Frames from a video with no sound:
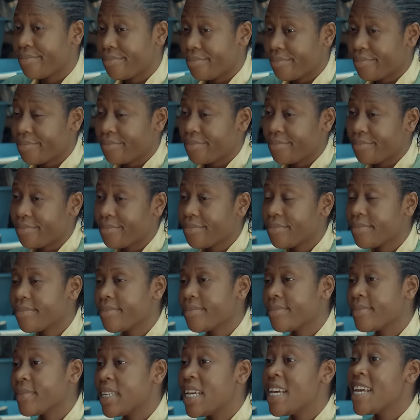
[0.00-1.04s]
Oh.
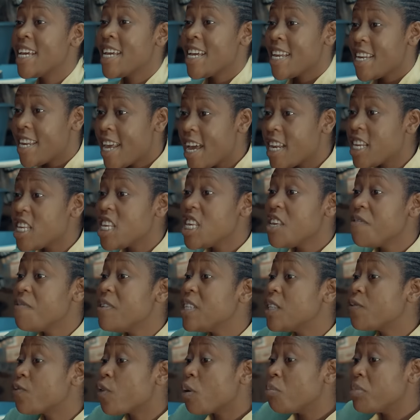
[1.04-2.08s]
Then if
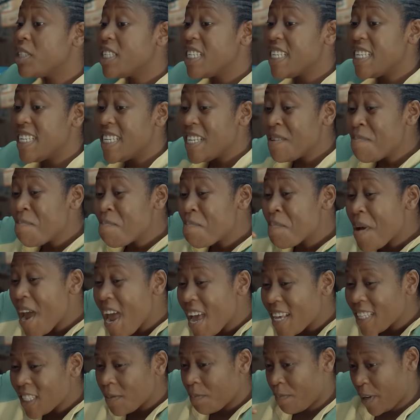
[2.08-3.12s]
it's from the
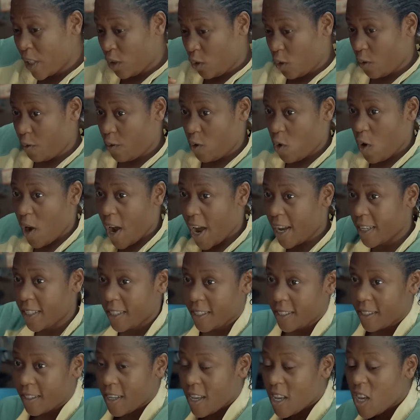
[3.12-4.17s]
deepest part of your
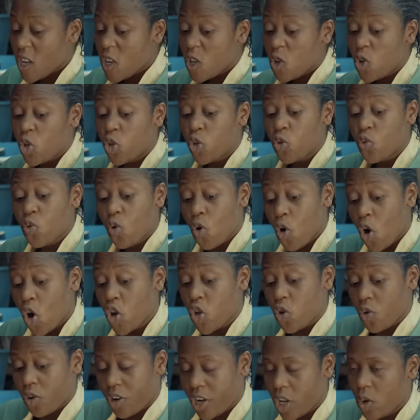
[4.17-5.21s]
heart, you should go
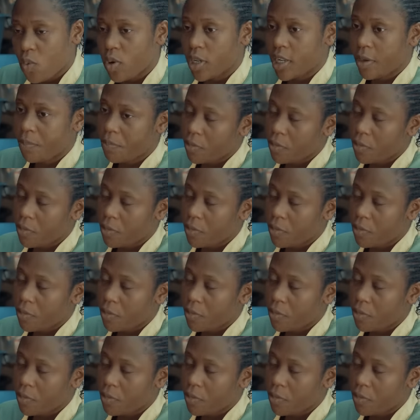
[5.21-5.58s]
on your knee and